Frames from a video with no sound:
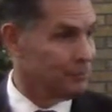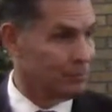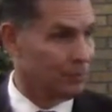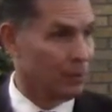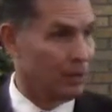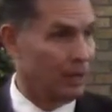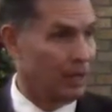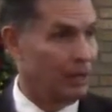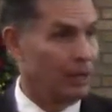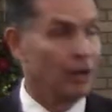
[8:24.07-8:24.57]

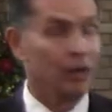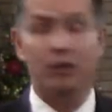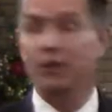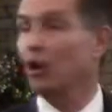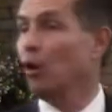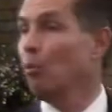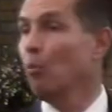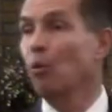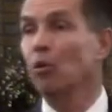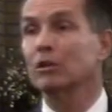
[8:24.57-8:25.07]
Okay,
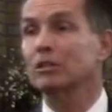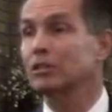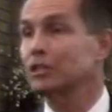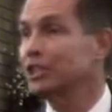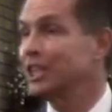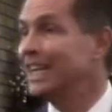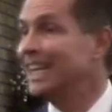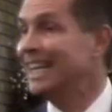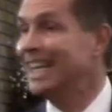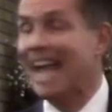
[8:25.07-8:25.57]
no more
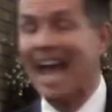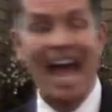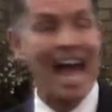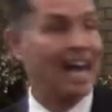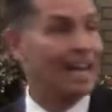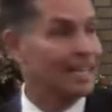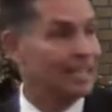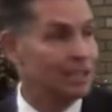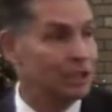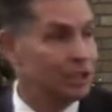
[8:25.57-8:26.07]

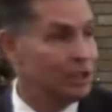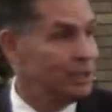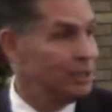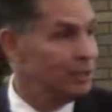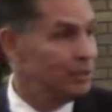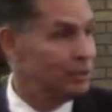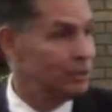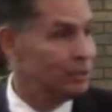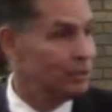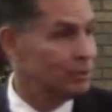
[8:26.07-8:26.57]

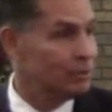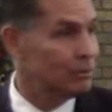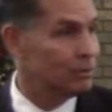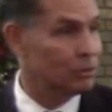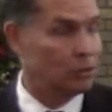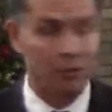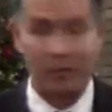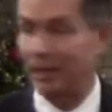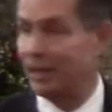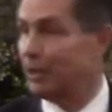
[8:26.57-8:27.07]
genealogies,
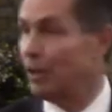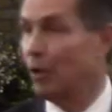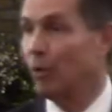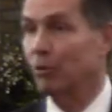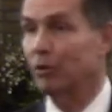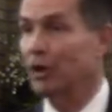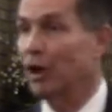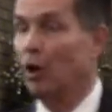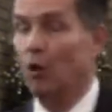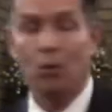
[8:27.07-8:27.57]
so they
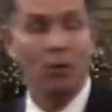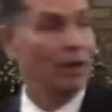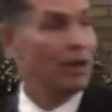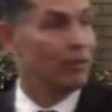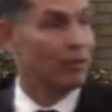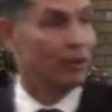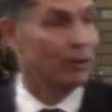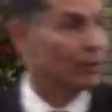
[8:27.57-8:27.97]
don't know their